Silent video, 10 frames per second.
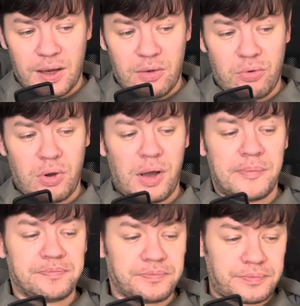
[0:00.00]

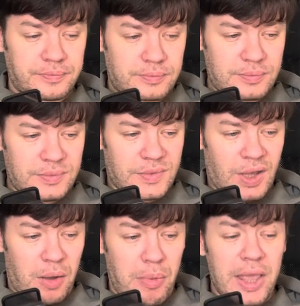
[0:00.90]
for
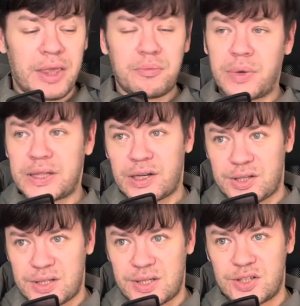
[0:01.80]
making better
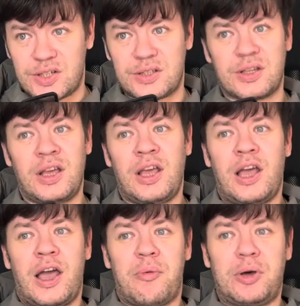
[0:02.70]
decisions.
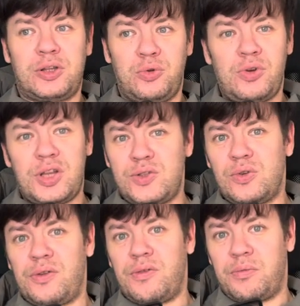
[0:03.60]
But you need
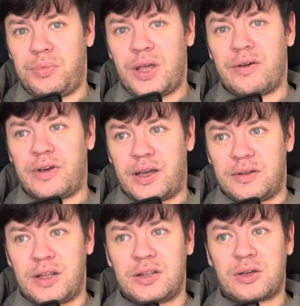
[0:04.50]
to be aware
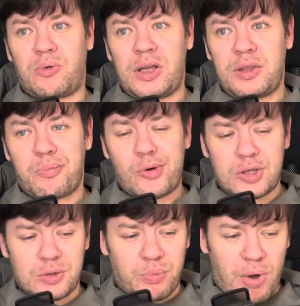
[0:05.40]
that quite
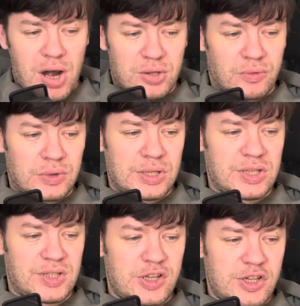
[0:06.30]
important part of the
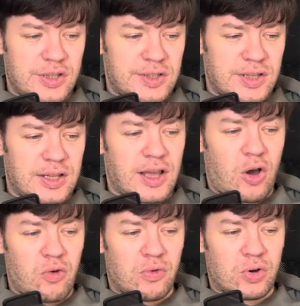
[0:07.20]
decisions that are
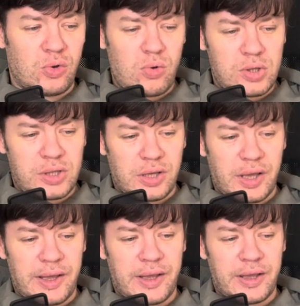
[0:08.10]
overlooked
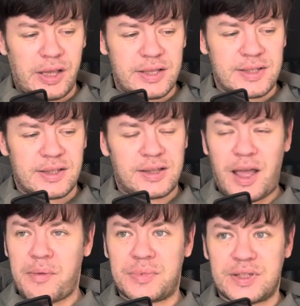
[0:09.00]
is the time